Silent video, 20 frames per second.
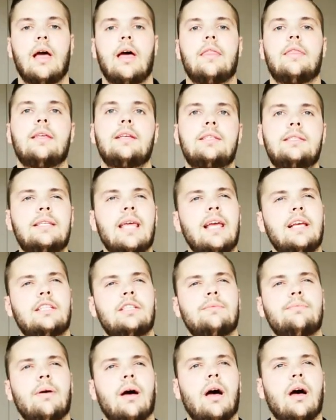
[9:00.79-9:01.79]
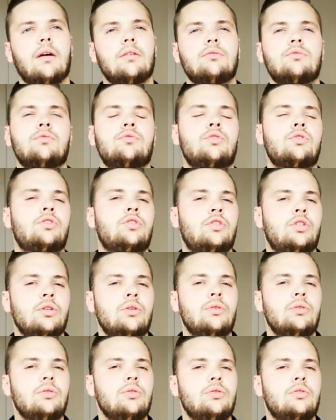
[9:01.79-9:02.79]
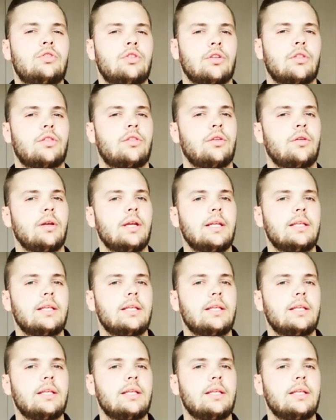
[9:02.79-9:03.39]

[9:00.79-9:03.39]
This takes about 2 to 3